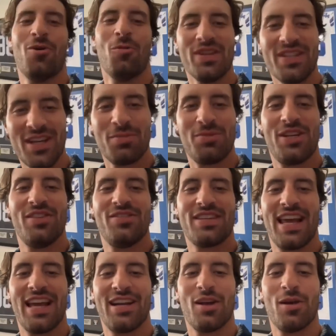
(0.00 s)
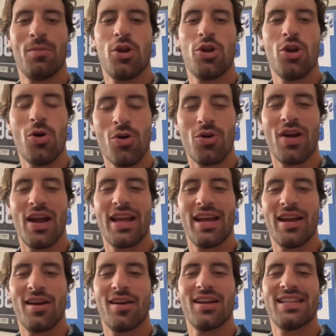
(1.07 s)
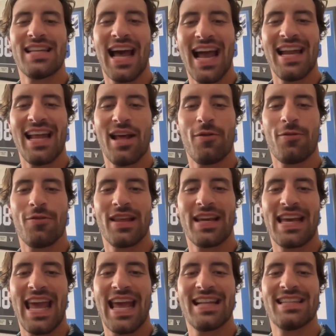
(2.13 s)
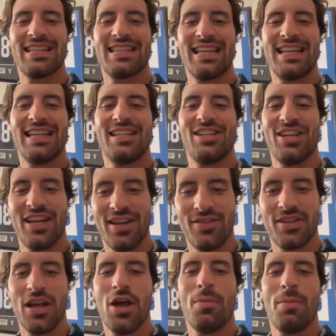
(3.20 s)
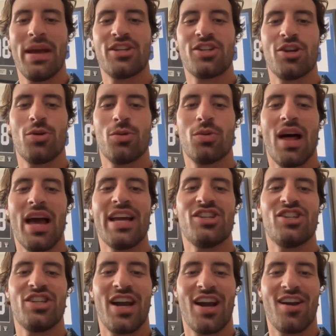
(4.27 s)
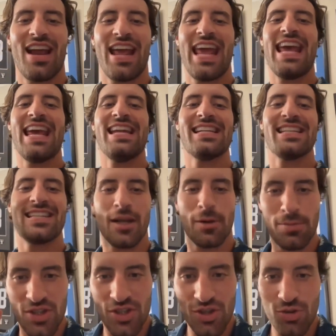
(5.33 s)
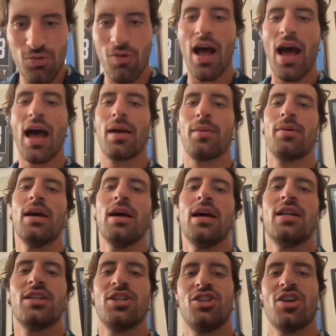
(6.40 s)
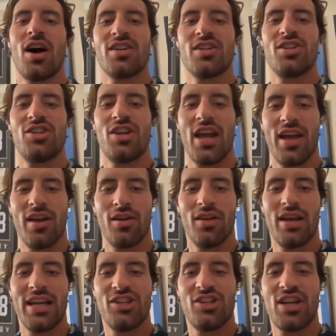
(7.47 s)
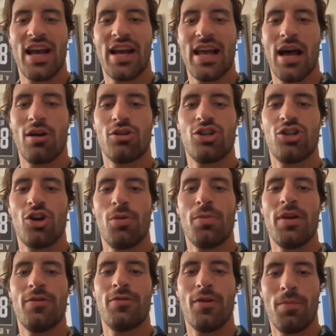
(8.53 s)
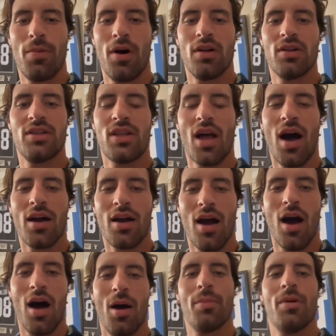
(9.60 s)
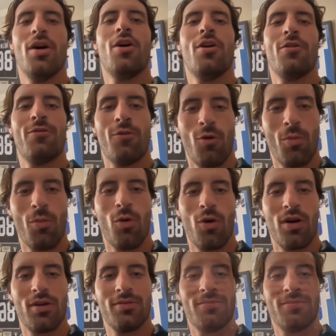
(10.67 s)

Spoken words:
What's up, Chiefs Kingdom? Noah Gray here, tight end for the Kansas City Chiefs. Make sure you like, share, and subscribe to Josh's channel and check out showmefootball.com for more.